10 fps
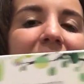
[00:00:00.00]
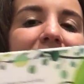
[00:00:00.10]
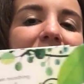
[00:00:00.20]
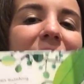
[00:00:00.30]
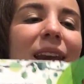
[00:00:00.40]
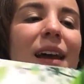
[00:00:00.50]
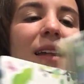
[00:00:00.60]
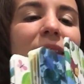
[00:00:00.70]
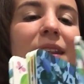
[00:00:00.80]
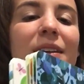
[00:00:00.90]
And then
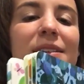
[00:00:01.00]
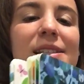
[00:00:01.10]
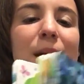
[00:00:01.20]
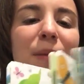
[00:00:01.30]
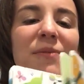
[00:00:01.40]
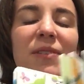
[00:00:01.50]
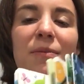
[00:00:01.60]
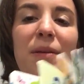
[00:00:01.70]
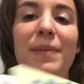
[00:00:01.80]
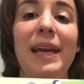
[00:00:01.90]
a little step up
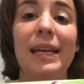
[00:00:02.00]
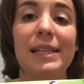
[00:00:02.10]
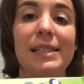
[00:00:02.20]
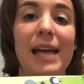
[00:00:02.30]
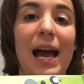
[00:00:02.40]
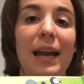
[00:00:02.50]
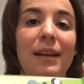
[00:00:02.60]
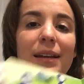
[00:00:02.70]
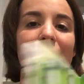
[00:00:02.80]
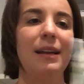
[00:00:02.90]
from our Peek
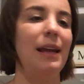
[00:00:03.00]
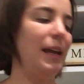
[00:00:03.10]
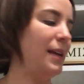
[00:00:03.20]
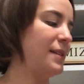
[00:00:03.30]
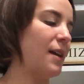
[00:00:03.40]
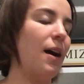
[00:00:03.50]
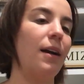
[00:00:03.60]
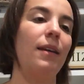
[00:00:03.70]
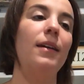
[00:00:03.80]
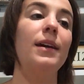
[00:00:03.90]
Inside is
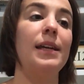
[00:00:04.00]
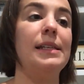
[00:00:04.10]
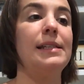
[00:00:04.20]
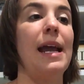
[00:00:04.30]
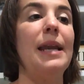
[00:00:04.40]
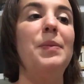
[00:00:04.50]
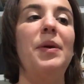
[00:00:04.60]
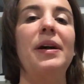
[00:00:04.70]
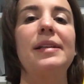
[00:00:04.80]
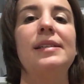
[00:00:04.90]
our Look Inside
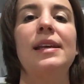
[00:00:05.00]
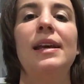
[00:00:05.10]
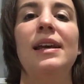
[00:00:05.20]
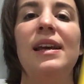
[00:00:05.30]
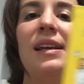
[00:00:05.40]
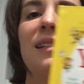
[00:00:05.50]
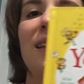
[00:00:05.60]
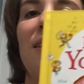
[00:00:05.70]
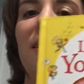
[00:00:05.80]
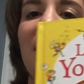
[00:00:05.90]
books.
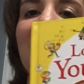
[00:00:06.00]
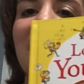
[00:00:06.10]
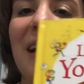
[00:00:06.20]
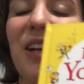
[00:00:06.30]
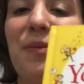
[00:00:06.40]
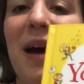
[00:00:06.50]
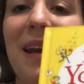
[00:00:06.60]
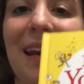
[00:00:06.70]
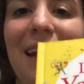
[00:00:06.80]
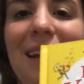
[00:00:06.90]
So look inside your
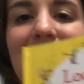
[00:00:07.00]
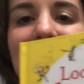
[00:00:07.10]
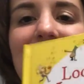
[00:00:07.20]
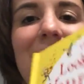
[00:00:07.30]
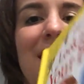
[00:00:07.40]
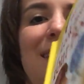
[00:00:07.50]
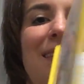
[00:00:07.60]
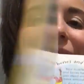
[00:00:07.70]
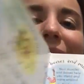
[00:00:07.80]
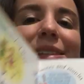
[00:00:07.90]
body.
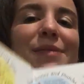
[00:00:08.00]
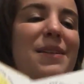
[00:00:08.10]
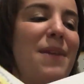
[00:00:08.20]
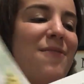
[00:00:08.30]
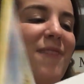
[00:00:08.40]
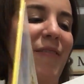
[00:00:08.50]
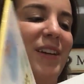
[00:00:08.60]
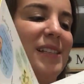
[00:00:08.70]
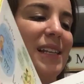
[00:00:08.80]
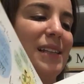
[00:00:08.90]
This is one of my
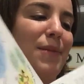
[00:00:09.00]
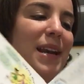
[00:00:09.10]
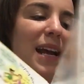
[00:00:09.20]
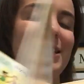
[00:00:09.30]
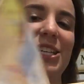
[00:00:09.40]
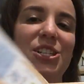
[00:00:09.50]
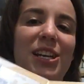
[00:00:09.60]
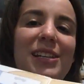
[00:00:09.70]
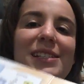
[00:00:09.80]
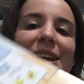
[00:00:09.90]
favorites because I'm a dietitian,